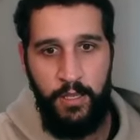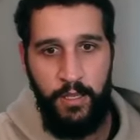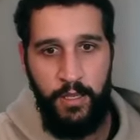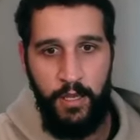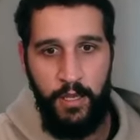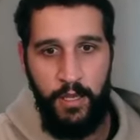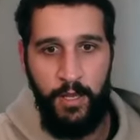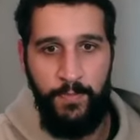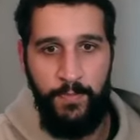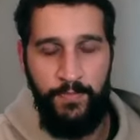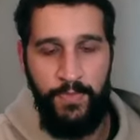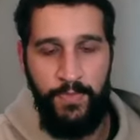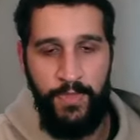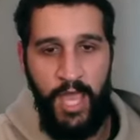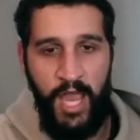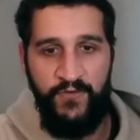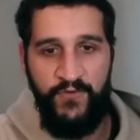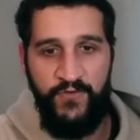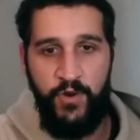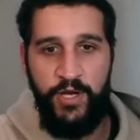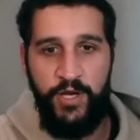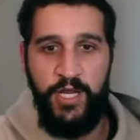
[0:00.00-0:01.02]
Um,
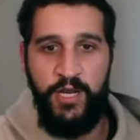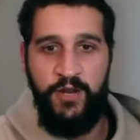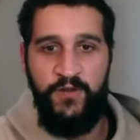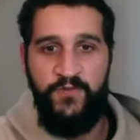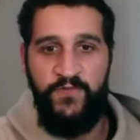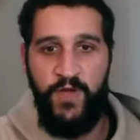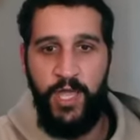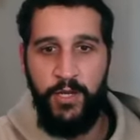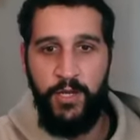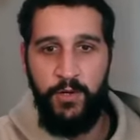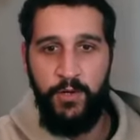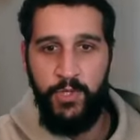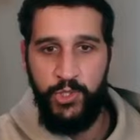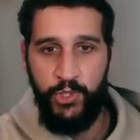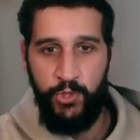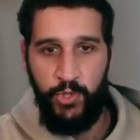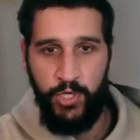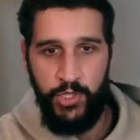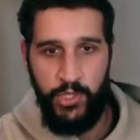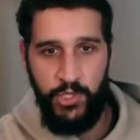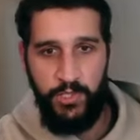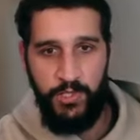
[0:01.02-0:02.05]
after identifying
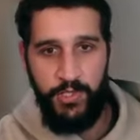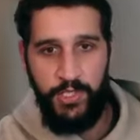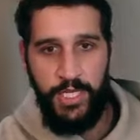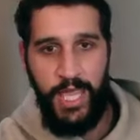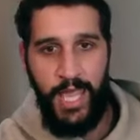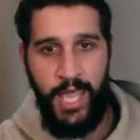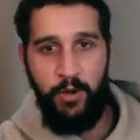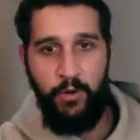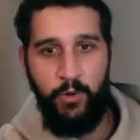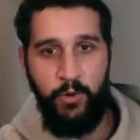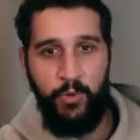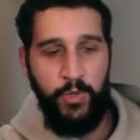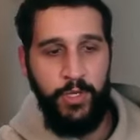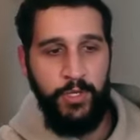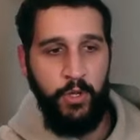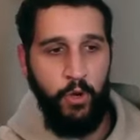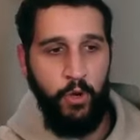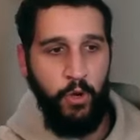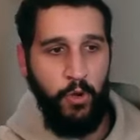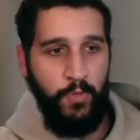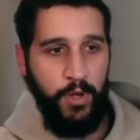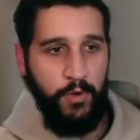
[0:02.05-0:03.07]
restrictions, how would we
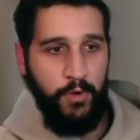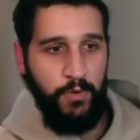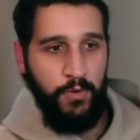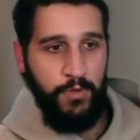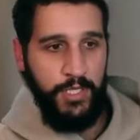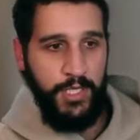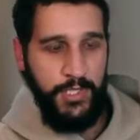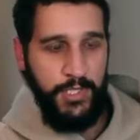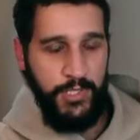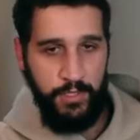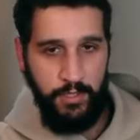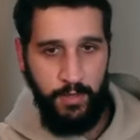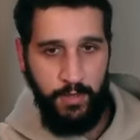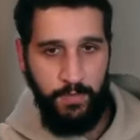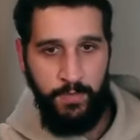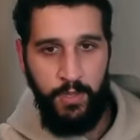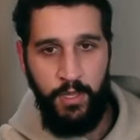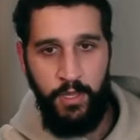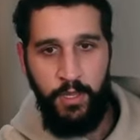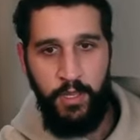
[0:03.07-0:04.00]
go about releasing them?